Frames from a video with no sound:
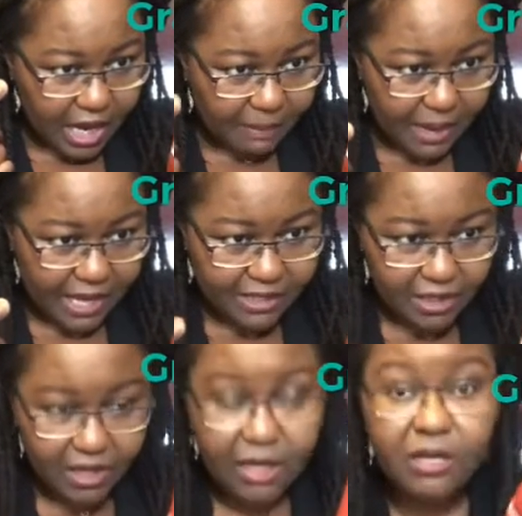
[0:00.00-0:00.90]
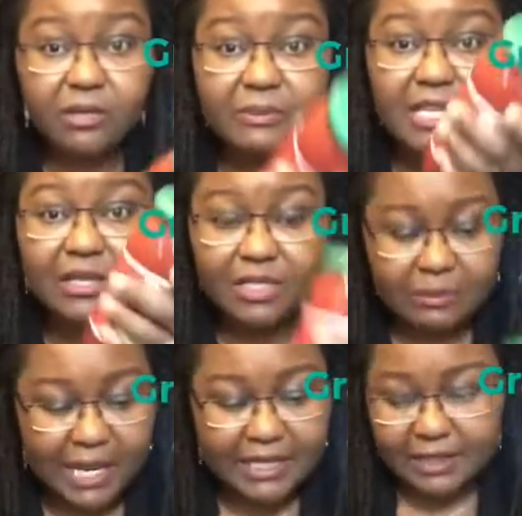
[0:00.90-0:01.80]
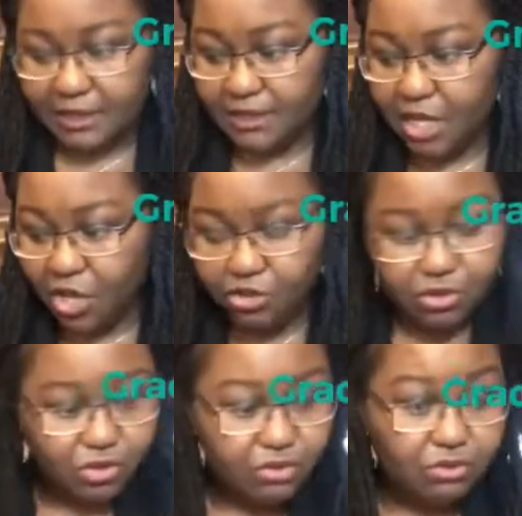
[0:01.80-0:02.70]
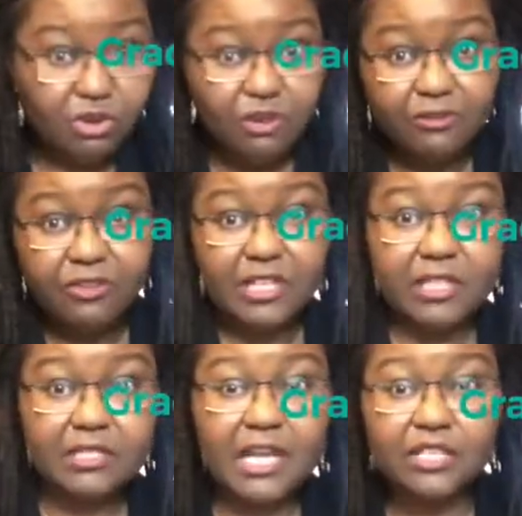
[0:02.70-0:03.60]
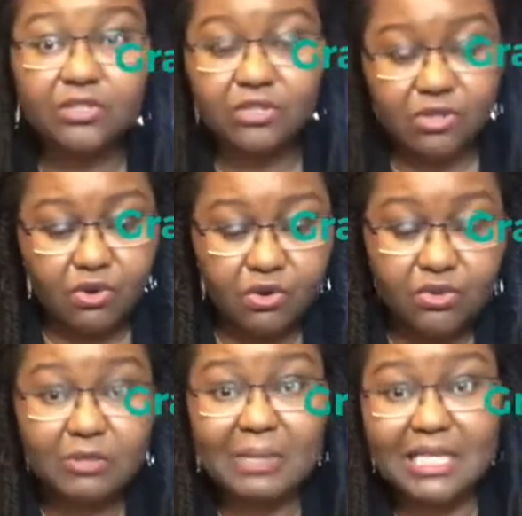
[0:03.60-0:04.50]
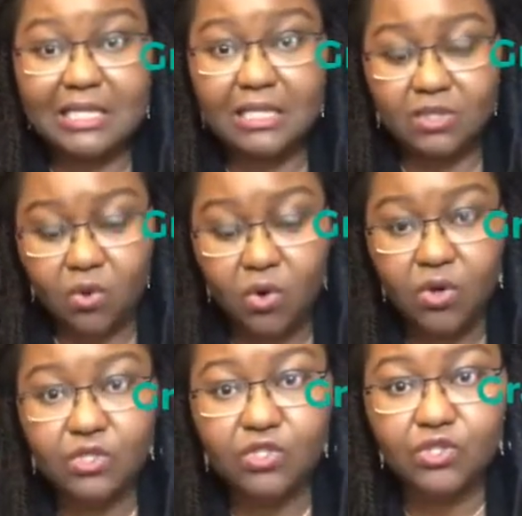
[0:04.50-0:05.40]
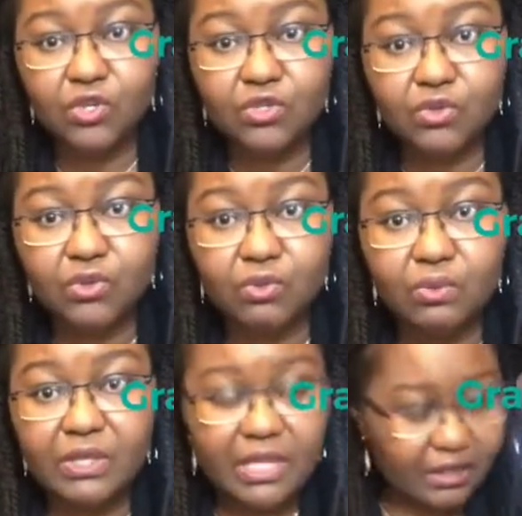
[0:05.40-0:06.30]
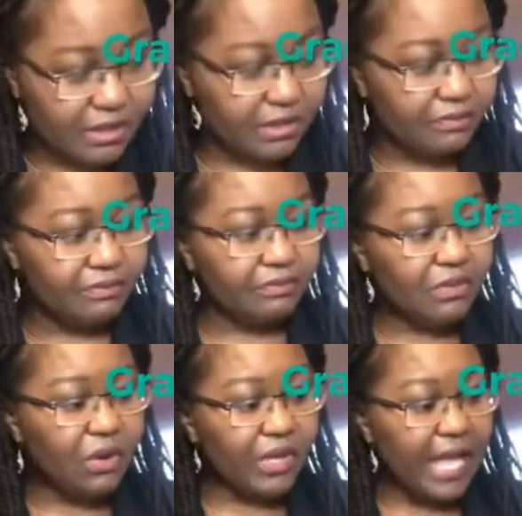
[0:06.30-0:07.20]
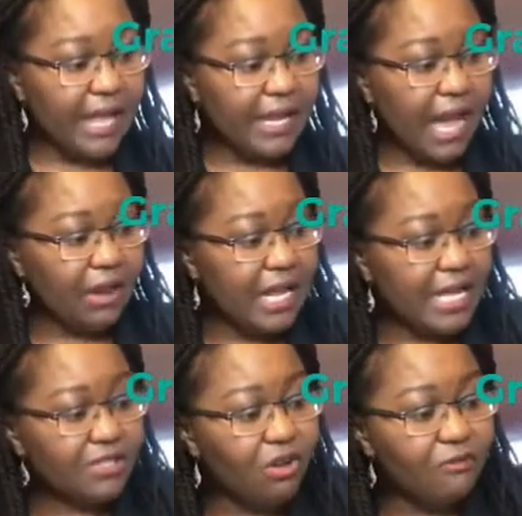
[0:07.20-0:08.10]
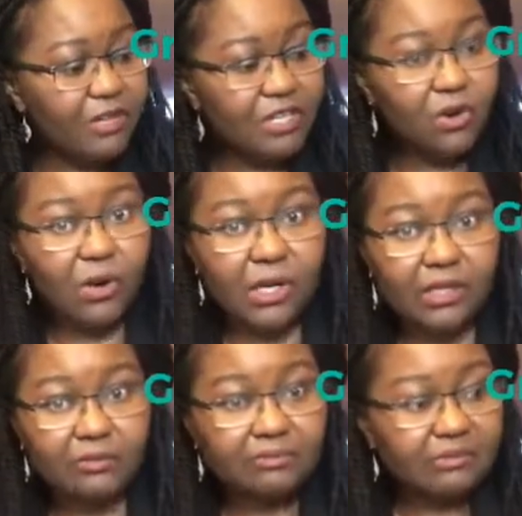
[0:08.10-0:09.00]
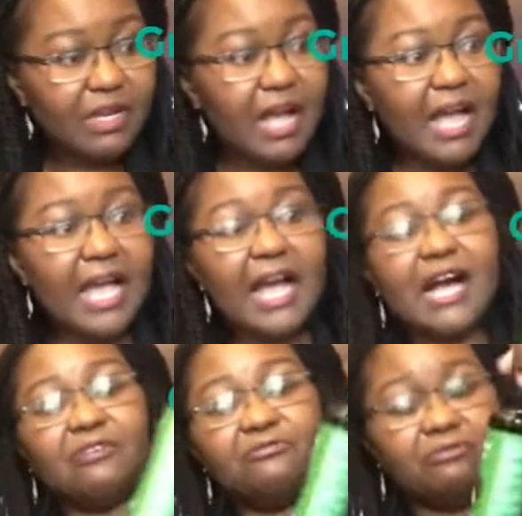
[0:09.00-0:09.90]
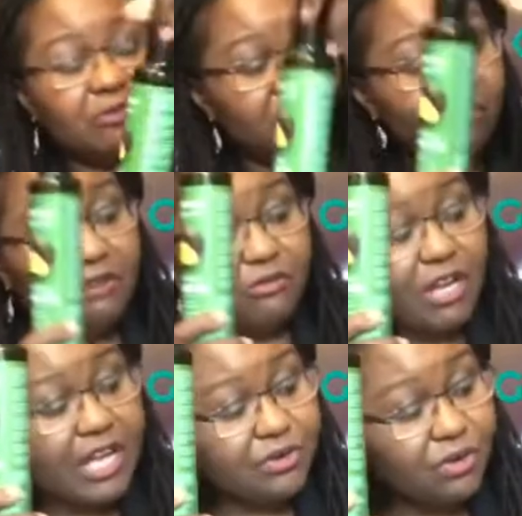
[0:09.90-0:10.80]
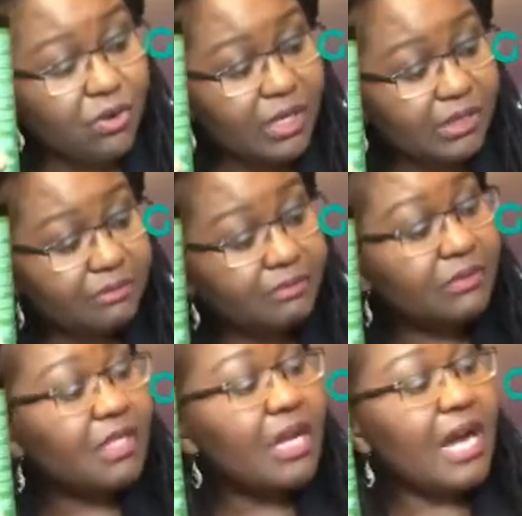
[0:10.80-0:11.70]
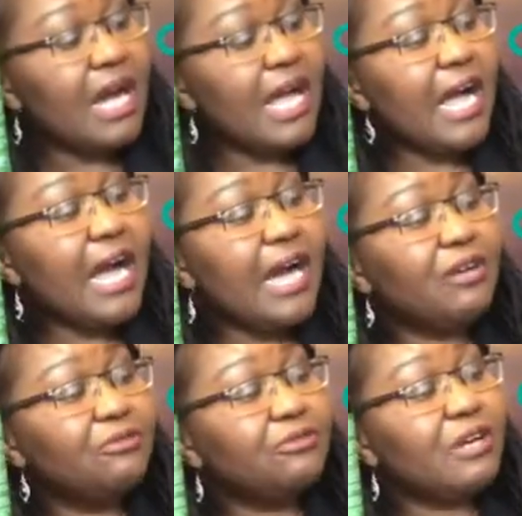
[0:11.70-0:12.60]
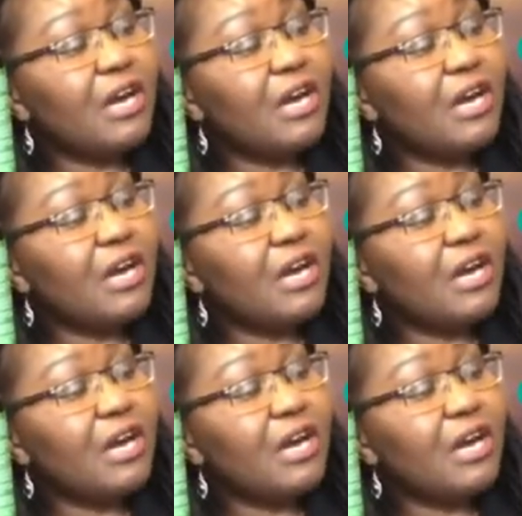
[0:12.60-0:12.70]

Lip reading: parsley, herbs, and spices. So you could go for this and use your own spices or just cook with this. Okay, now let's go for the oil. I have some avocado oil. I have